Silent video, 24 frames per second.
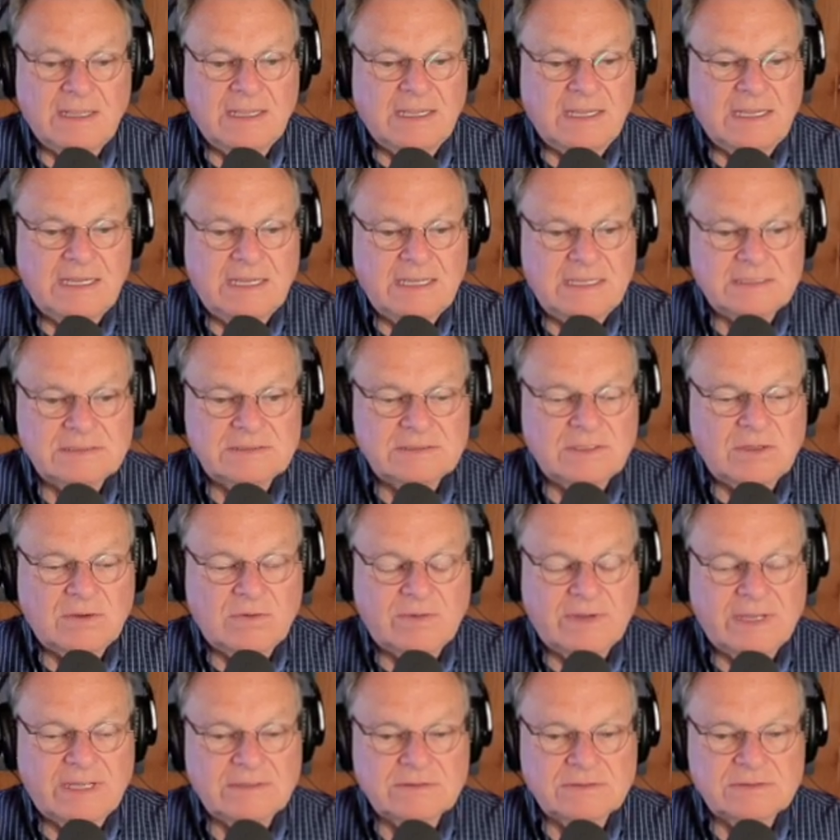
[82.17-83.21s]
he has
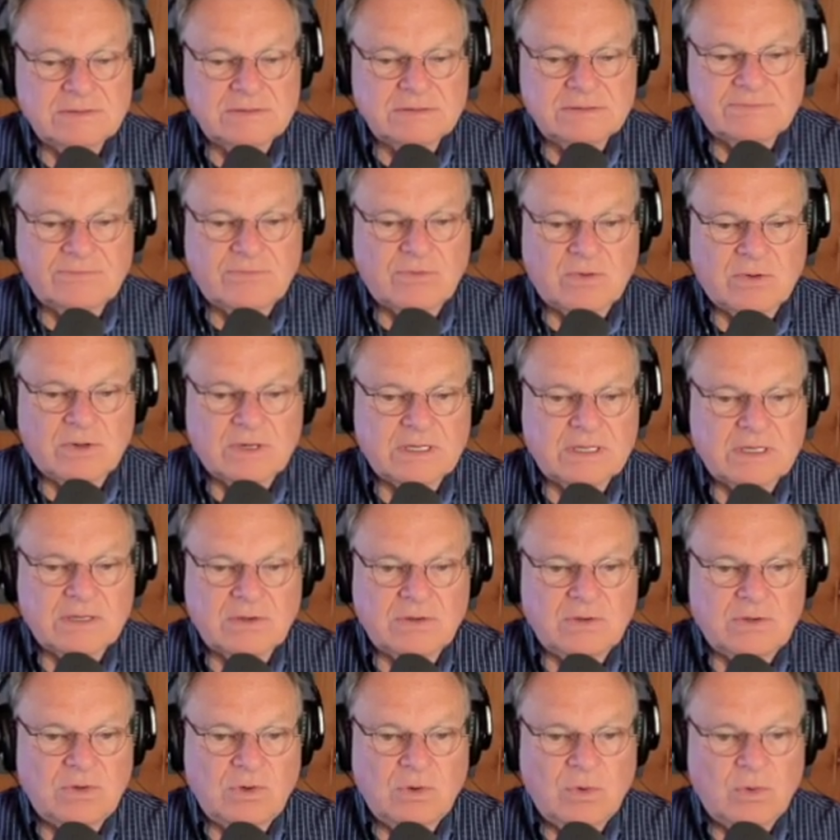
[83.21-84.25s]
no answers for
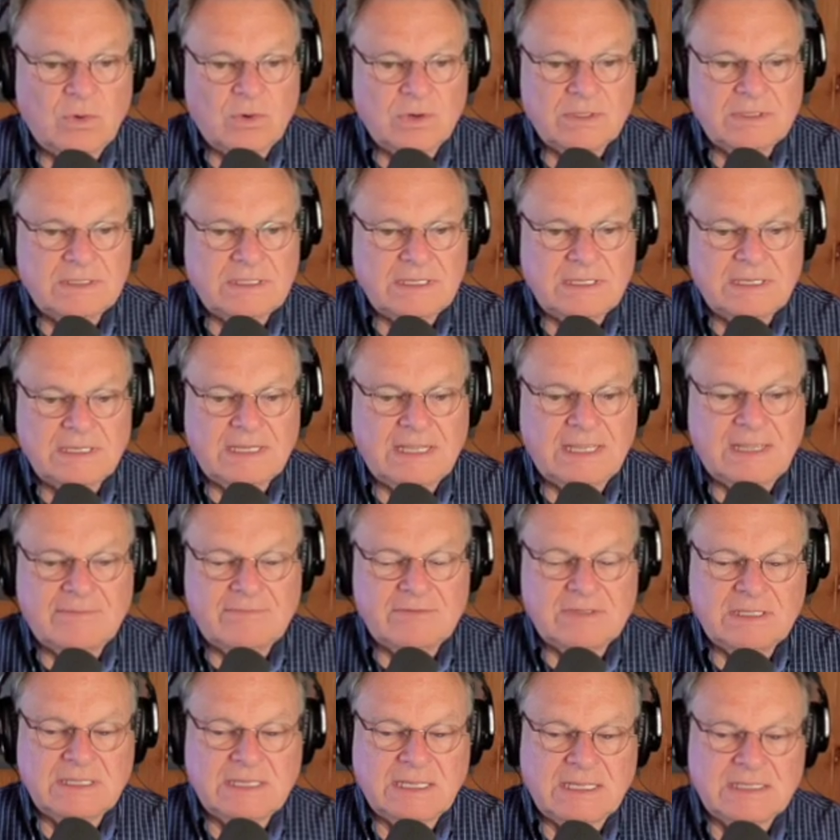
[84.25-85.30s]
it, nor did he have
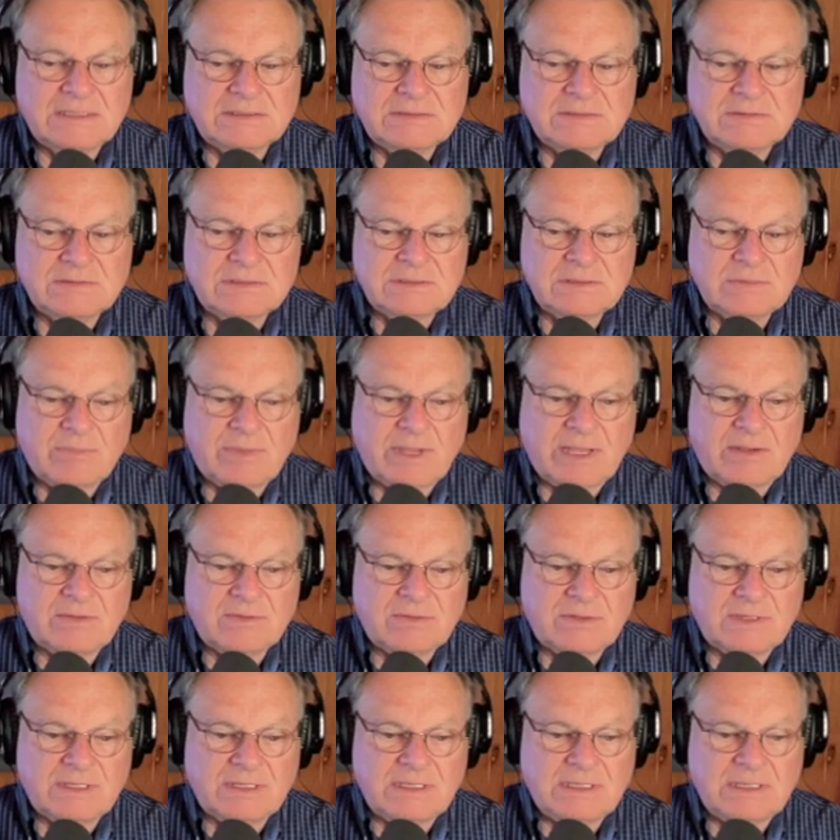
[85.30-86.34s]
any answers
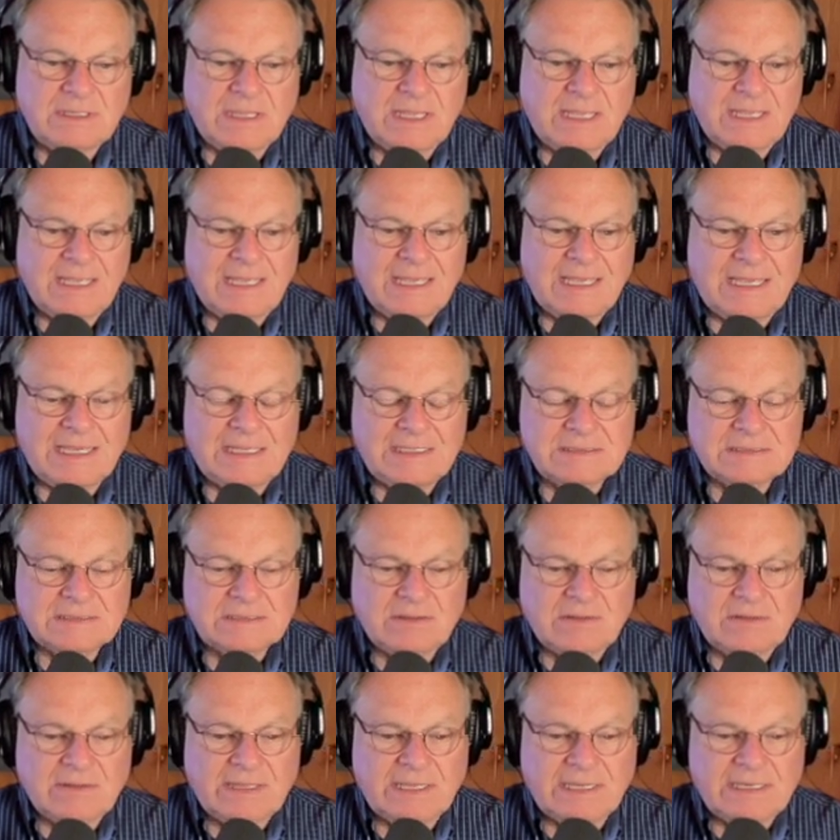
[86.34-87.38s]
about the
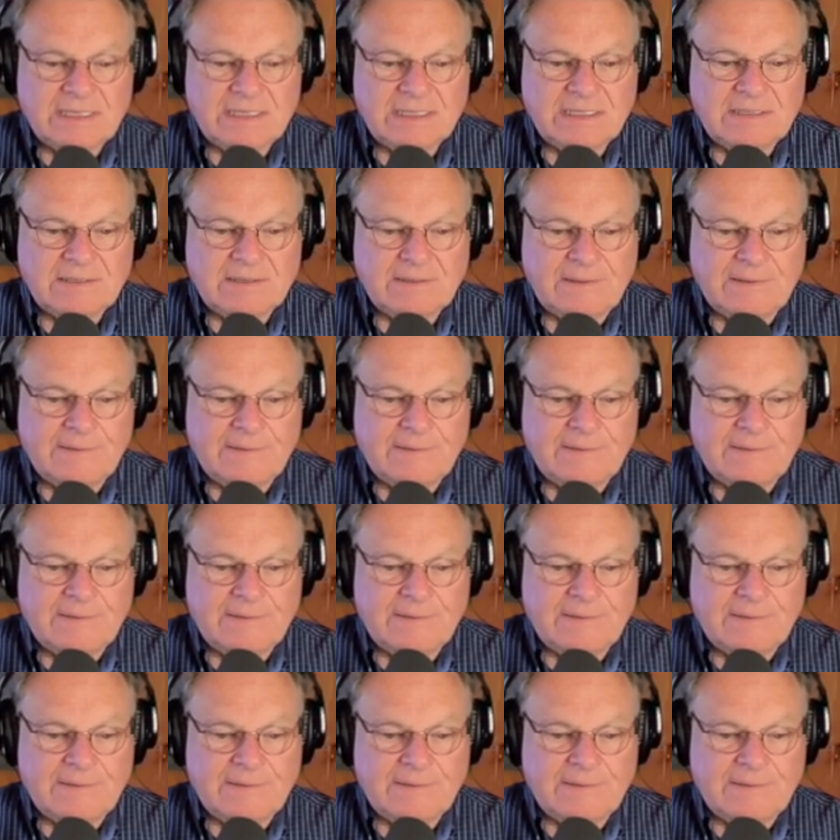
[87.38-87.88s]
escalating